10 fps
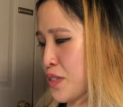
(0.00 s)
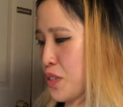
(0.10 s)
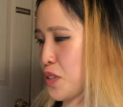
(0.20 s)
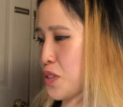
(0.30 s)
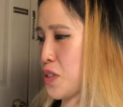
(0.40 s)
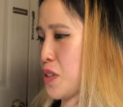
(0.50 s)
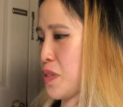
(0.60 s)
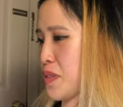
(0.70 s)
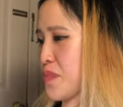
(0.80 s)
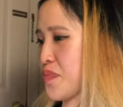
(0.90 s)
Continuing. These
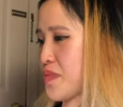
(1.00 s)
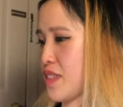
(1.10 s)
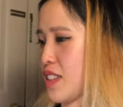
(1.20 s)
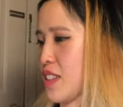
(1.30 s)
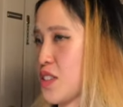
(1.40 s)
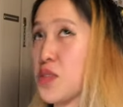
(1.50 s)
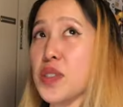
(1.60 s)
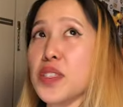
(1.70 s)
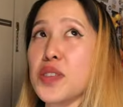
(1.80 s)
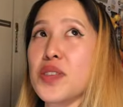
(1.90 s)
three dudes? Yeah, these three
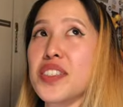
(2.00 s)
dudes.